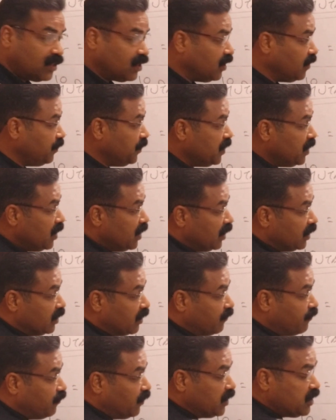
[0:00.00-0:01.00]

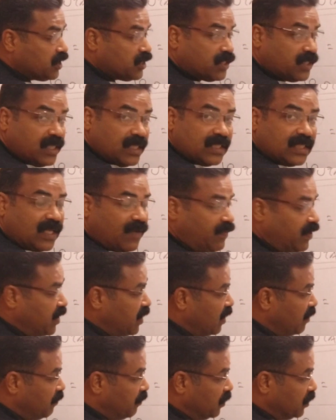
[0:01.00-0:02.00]
the first
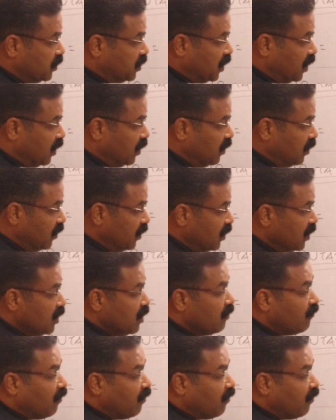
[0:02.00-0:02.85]
7 numbers here.